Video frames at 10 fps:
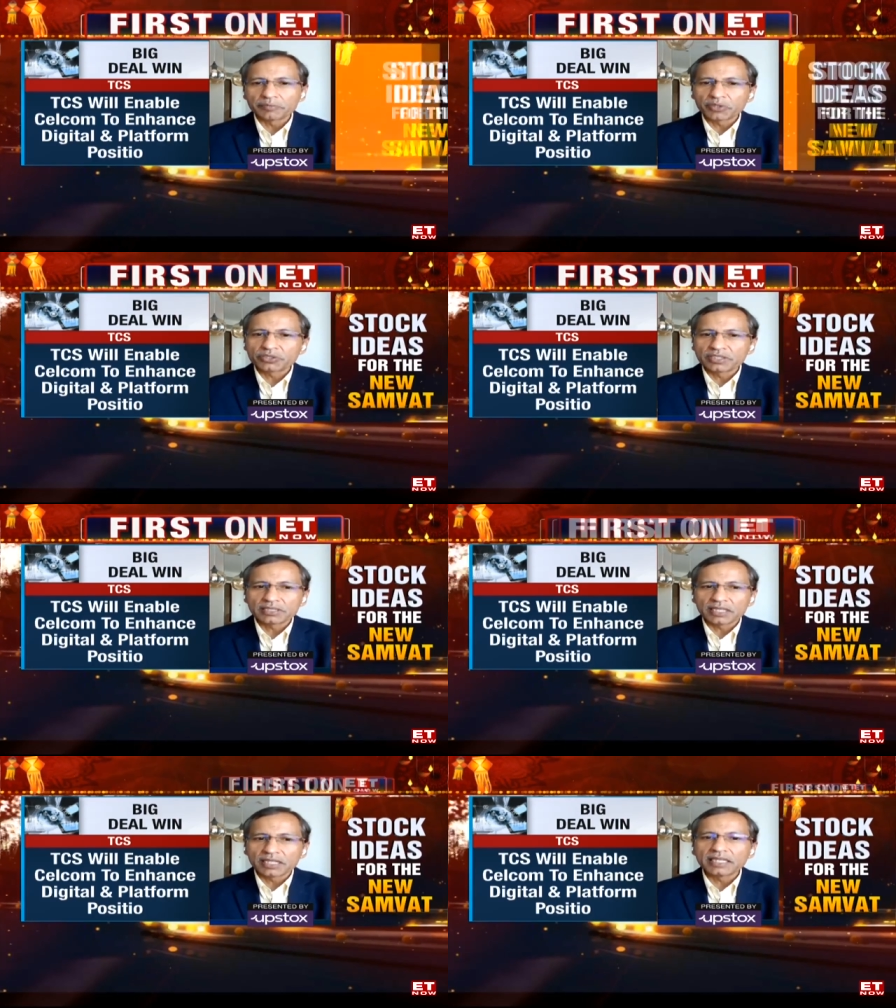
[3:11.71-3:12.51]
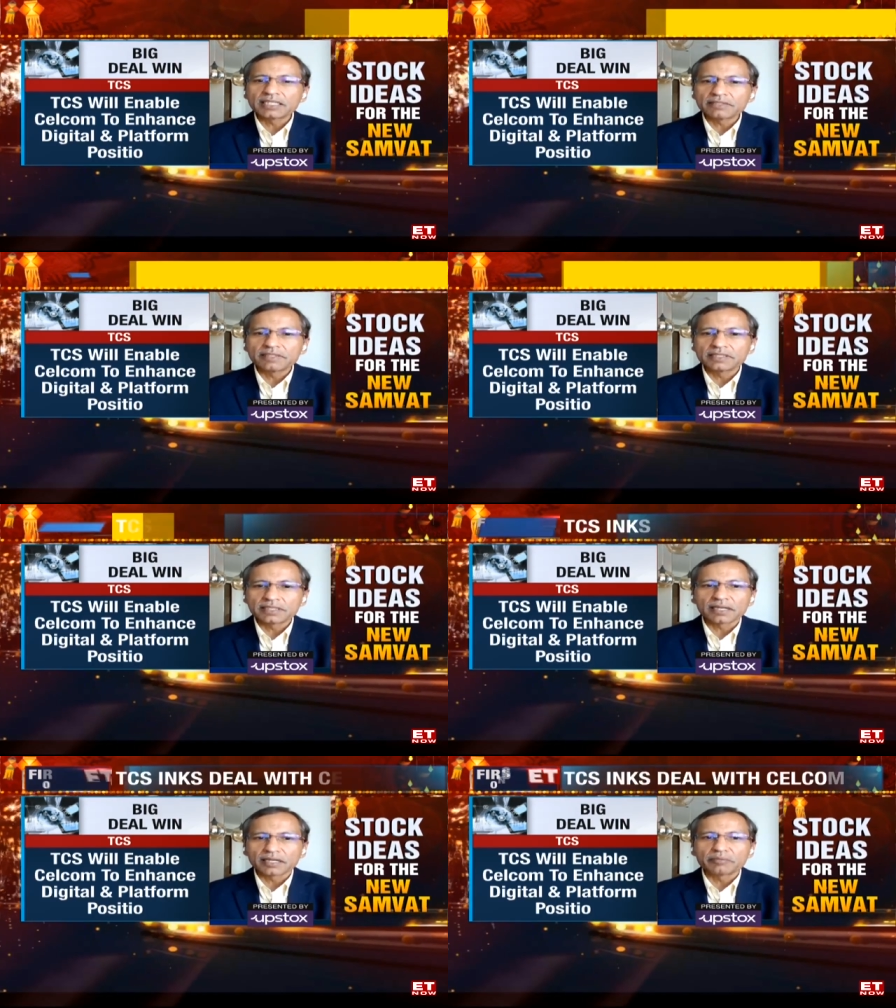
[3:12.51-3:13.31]
because these are native
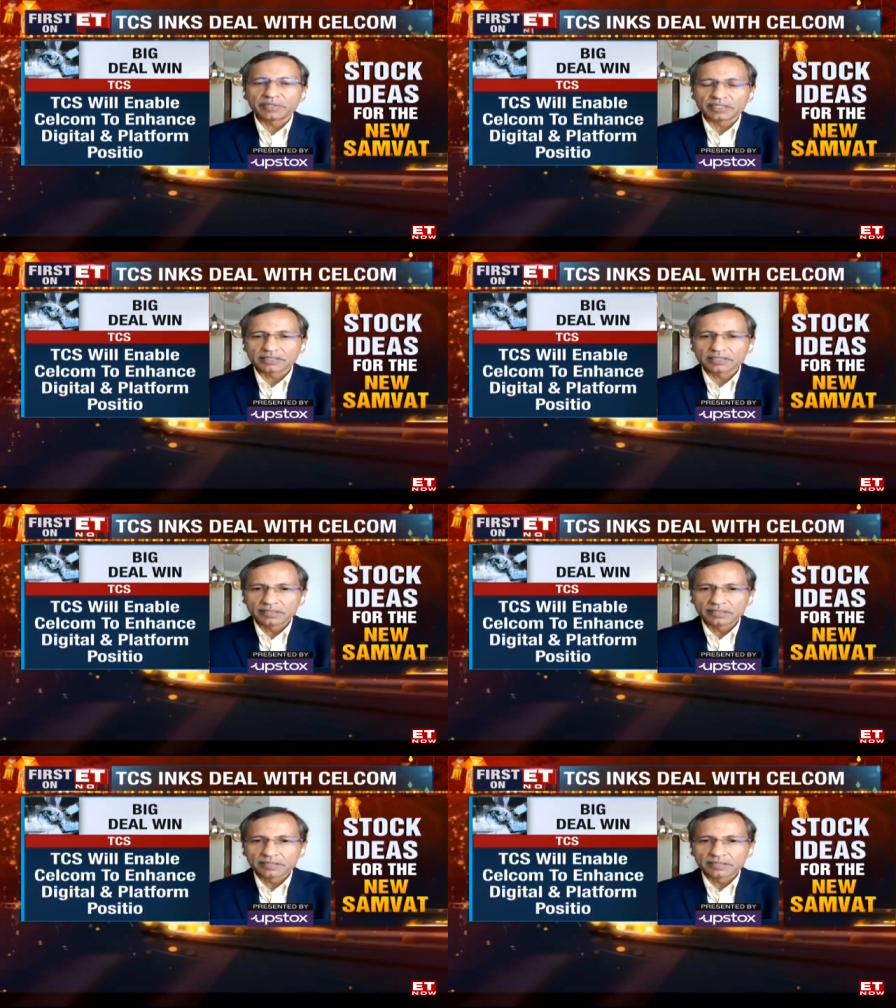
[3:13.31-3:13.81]
digital companies.